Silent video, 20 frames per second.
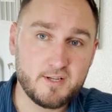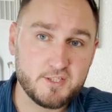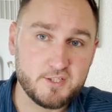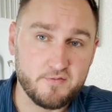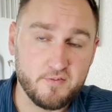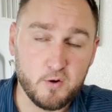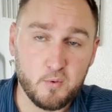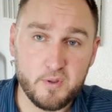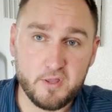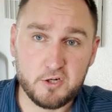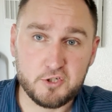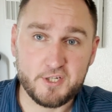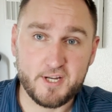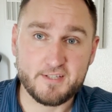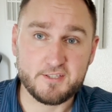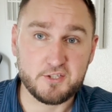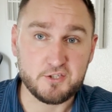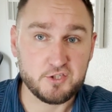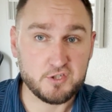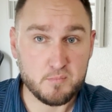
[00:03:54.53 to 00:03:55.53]
severe weather
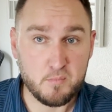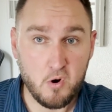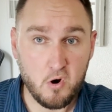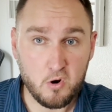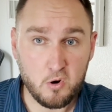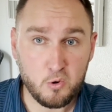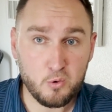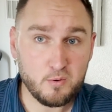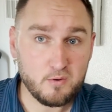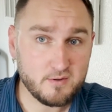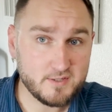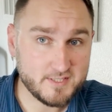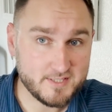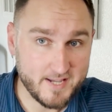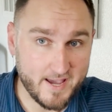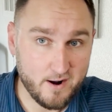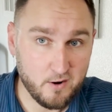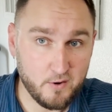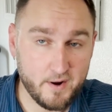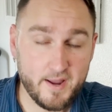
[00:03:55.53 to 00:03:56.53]
chances tomorrow,
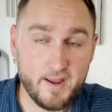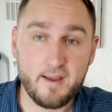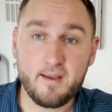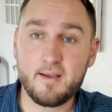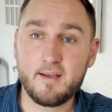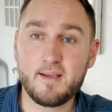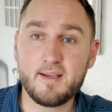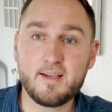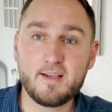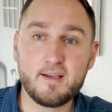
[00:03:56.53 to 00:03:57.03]
Saturday,